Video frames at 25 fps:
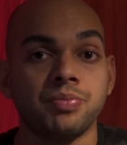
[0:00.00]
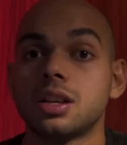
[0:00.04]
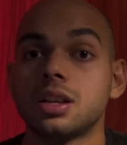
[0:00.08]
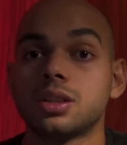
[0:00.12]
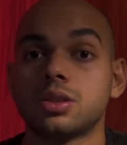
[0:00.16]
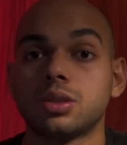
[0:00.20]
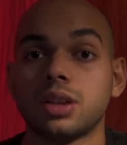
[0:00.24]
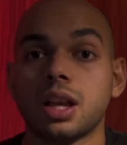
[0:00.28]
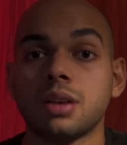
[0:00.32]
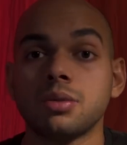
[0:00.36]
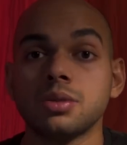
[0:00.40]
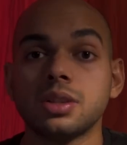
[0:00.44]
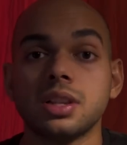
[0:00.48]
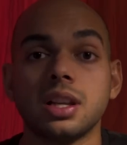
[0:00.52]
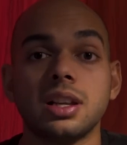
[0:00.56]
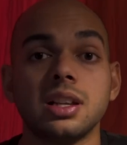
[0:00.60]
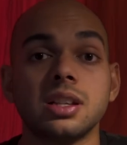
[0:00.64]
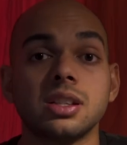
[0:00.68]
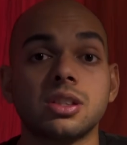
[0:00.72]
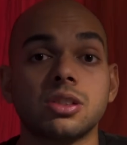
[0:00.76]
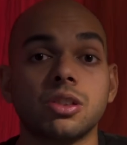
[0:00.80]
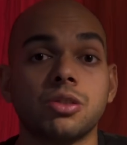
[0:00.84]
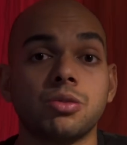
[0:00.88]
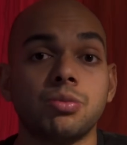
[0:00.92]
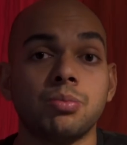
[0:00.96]
So that was a
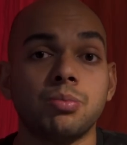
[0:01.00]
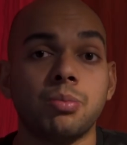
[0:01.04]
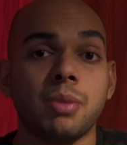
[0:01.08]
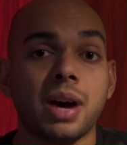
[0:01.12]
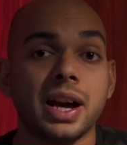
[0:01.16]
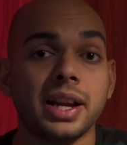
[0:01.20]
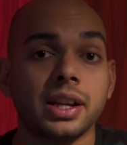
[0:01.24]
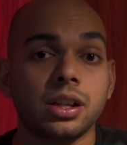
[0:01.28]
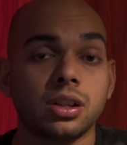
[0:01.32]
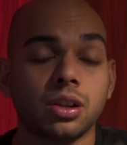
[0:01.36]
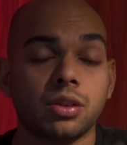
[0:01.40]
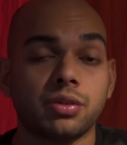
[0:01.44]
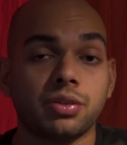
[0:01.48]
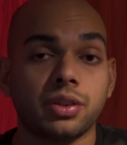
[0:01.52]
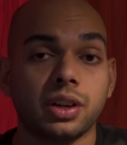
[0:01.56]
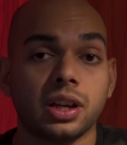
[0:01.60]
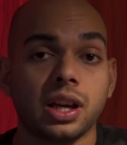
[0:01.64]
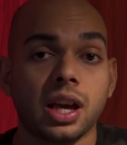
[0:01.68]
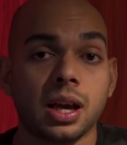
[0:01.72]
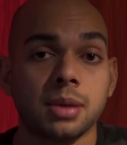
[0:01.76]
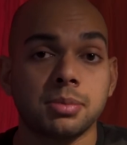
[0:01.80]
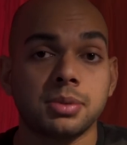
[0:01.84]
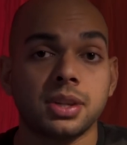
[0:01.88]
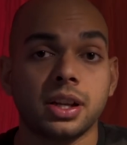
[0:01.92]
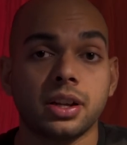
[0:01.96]
list of my top
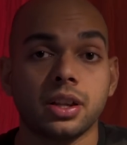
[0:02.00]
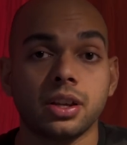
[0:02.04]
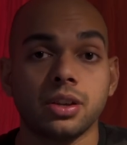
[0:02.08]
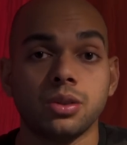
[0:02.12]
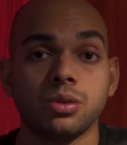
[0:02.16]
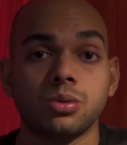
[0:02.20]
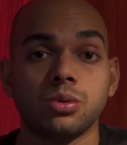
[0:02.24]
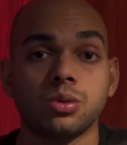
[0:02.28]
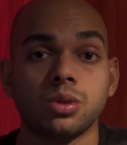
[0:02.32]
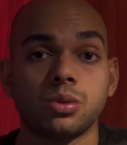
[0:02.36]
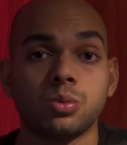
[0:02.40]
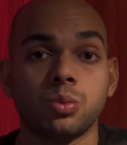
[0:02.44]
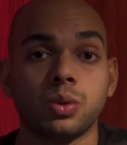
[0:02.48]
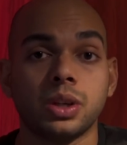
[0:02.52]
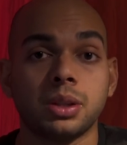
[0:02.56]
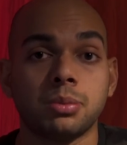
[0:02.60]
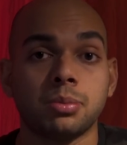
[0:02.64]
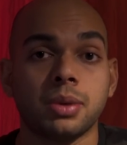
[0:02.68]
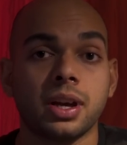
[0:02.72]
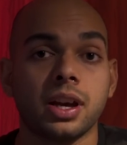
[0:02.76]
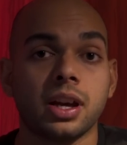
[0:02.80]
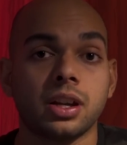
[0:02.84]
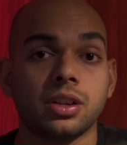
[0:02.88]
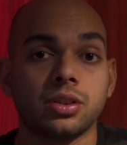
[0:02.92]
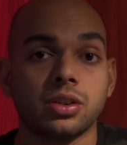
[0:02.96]
5 apps that I use with
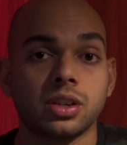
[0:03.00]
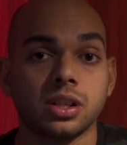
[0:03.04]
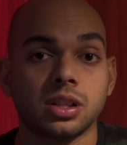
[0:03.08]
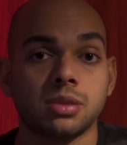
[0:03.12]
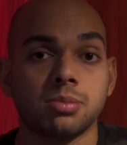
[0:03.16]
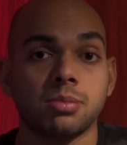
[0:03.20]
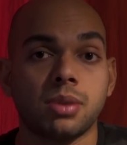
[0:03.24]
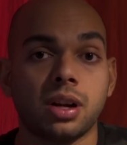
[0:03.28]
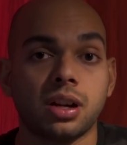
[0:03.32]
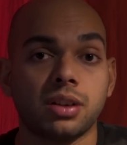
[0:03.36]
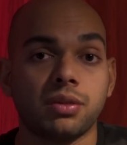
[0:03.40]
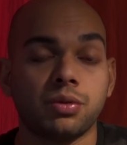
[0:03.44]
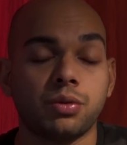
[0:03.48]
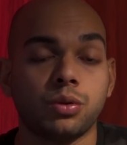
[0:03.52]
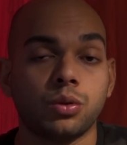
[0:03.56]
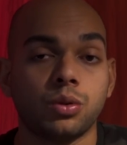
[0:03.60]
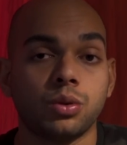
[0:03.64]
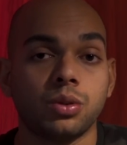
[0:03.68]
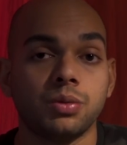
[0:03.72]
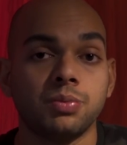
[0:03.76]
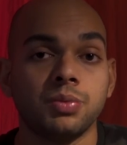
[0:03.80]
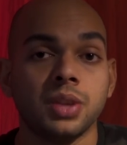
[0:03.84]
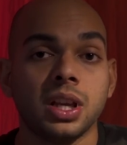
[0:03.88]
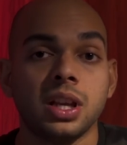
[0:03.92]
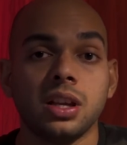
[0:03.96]
my Android
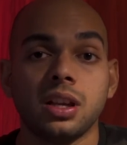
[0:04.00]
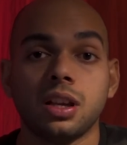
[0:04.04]
smartphone.